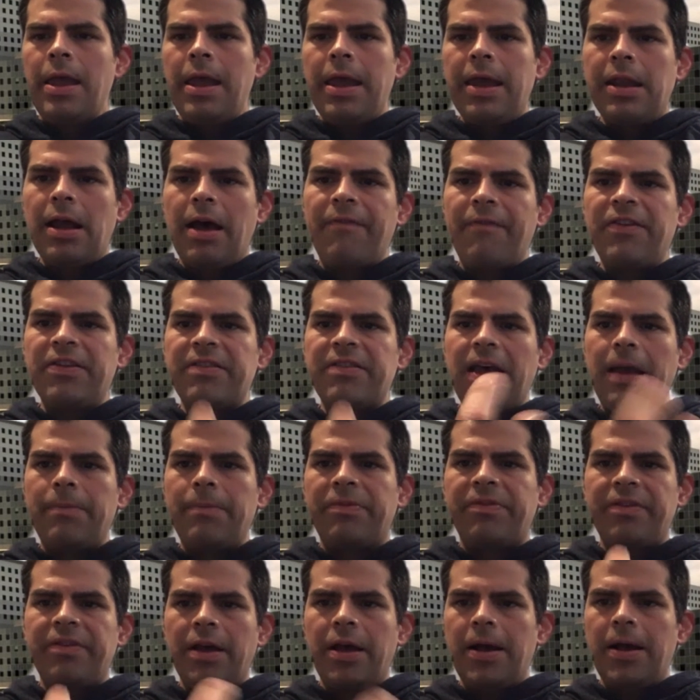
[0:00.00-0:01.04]
And
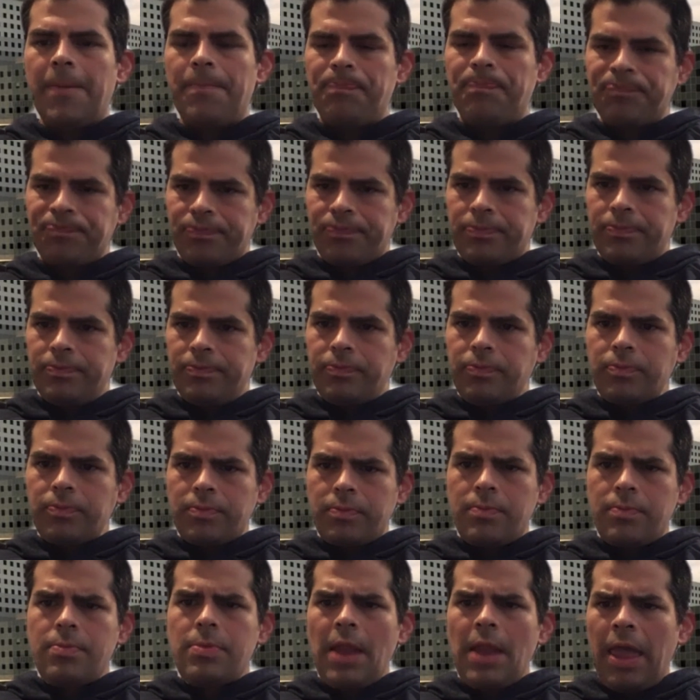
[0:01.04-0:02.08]
oftentimes the
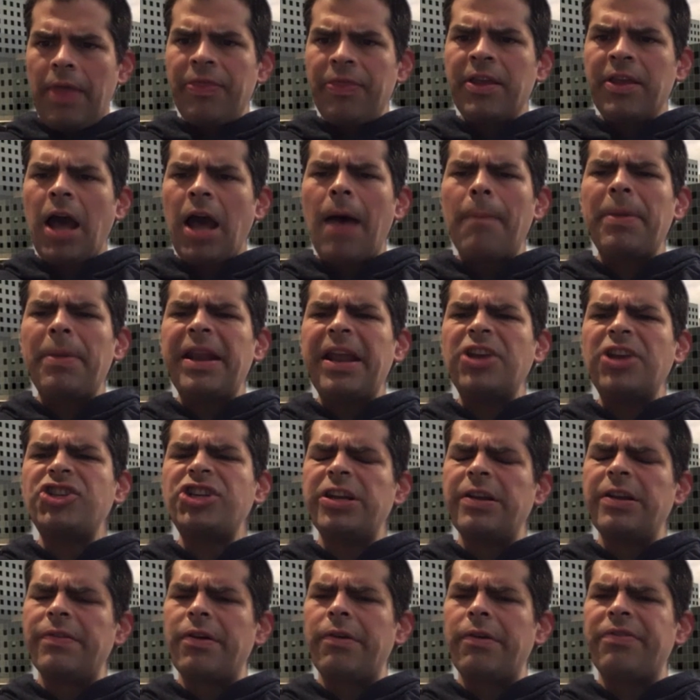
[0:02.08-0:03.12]

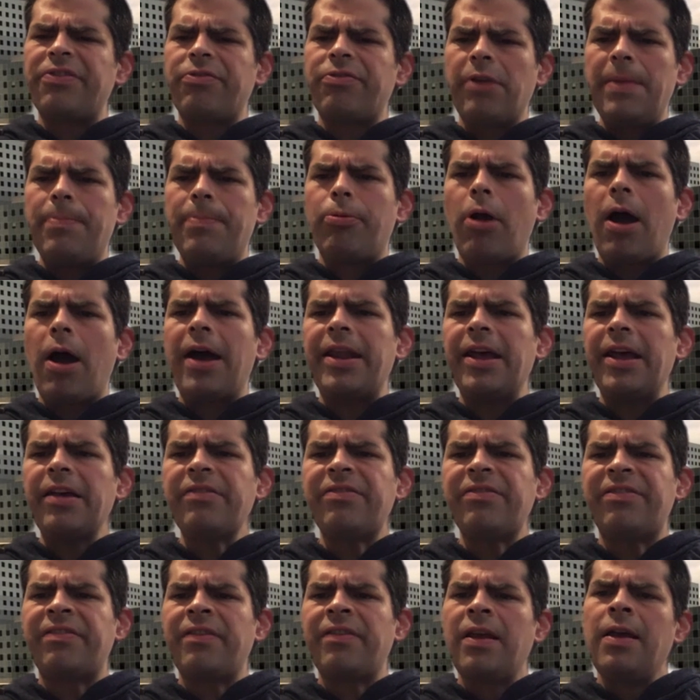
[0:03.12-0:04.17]
combination of those three
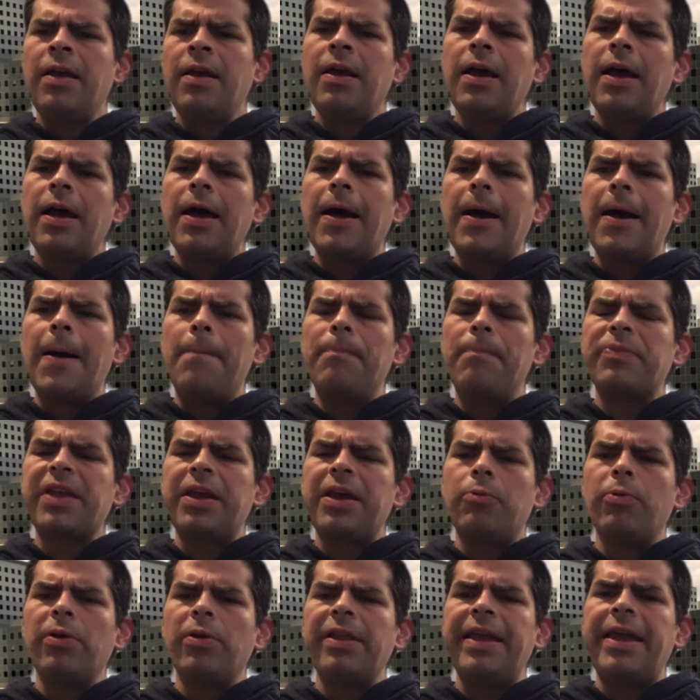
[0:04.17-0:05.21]
products
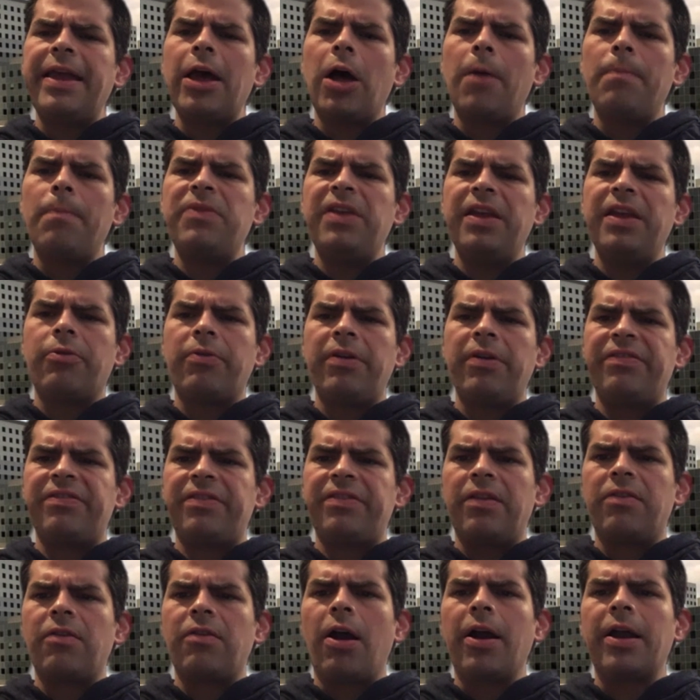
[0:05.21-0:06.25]
can really help decrease
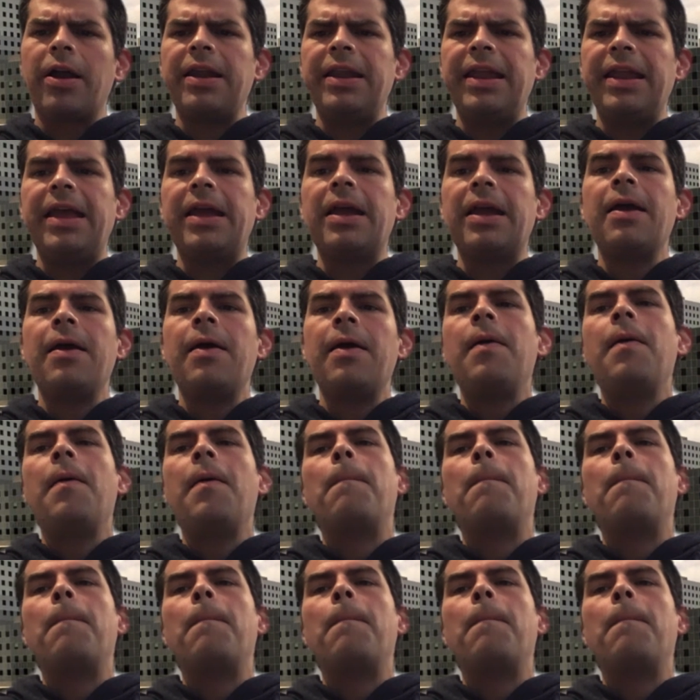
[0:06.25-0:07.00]
the darkening.